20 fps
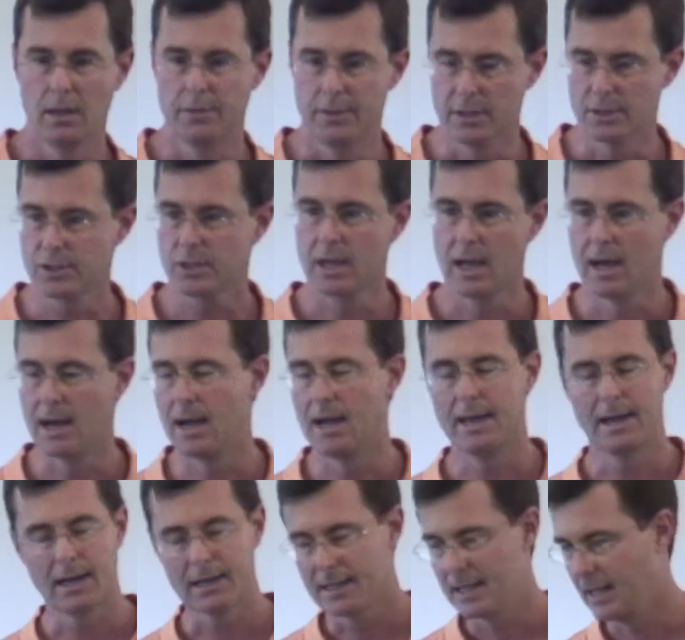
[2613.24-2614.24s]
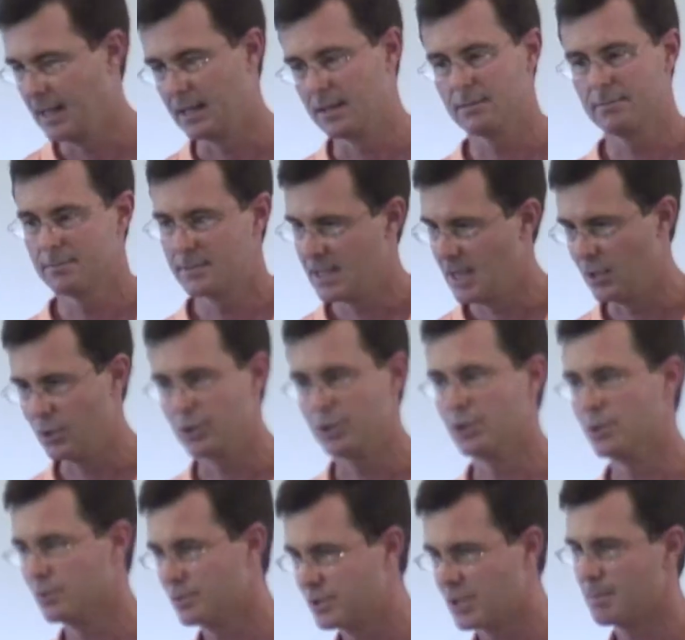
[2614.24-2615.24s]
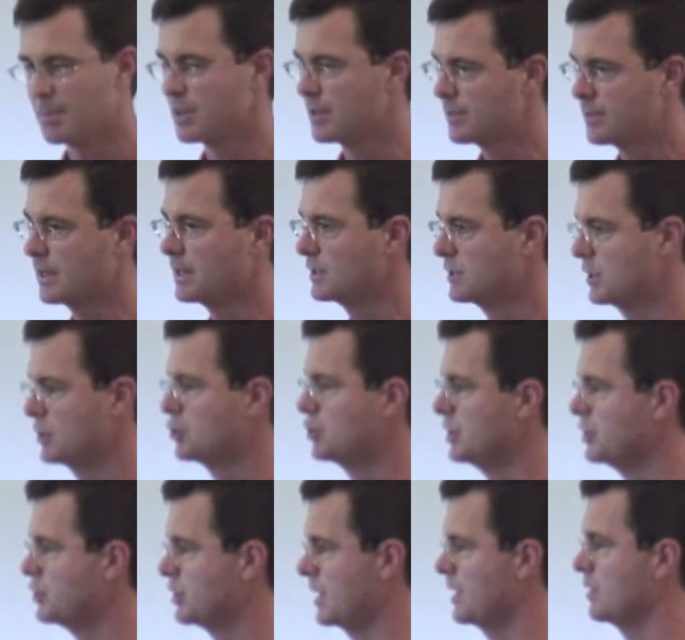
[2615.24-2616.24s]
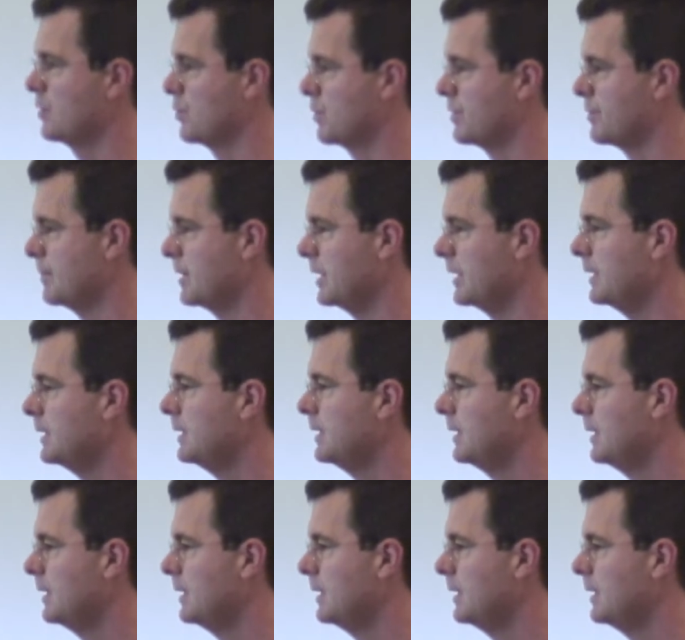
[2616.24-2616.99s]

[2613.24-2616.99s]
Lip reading: This guy, and I can't tell you some of the things that she shared with me,